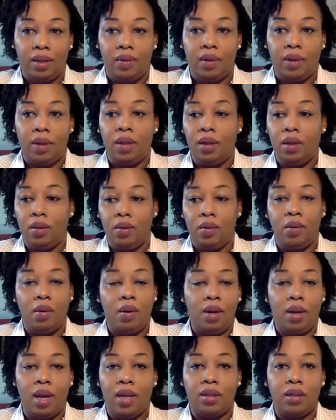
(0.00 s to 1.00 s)
way. You know,
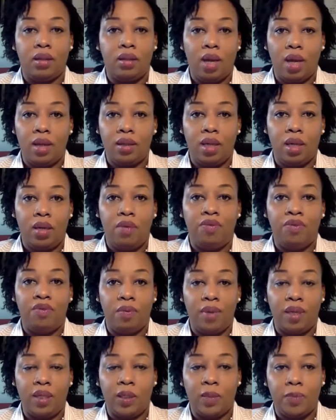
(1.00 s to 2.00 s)
that's, I tell you
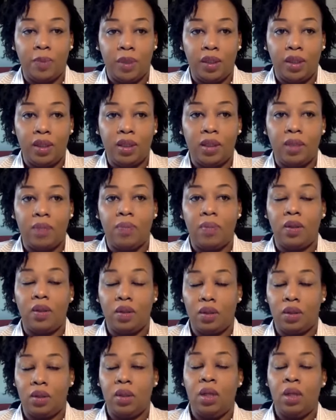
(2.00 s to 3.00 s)
from experience,
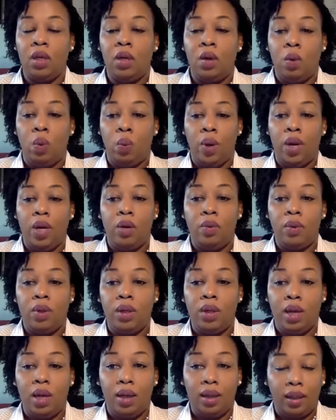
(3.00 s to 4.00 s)
because when we
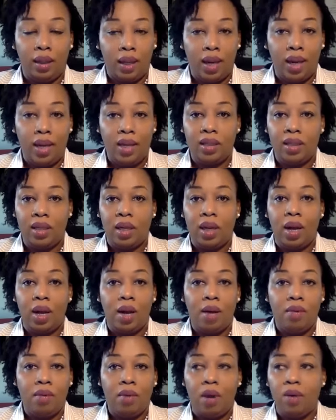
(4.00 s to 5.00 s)
get clients, say
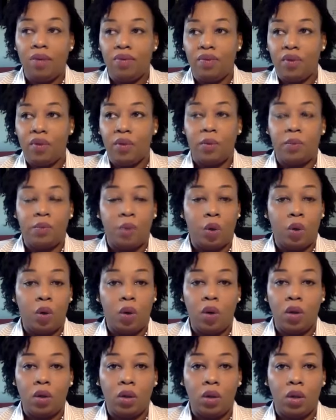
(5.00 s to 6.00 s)
one of those people
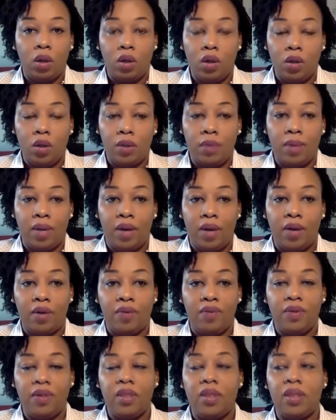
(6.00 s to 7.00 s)
calls my
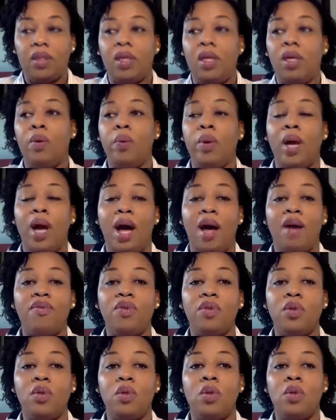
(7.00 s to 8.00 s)
office, we
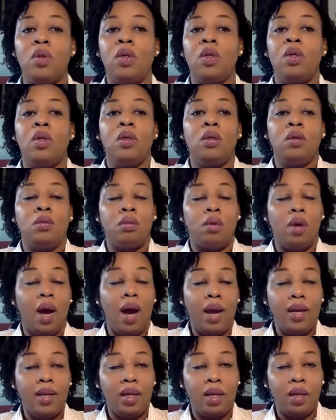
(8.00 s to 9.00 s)
have to
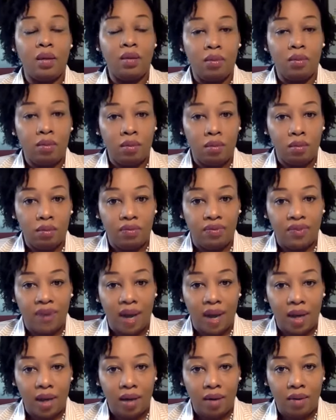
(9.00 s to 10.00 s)
either
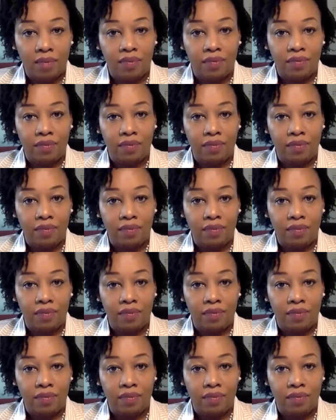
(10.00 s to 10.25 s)
file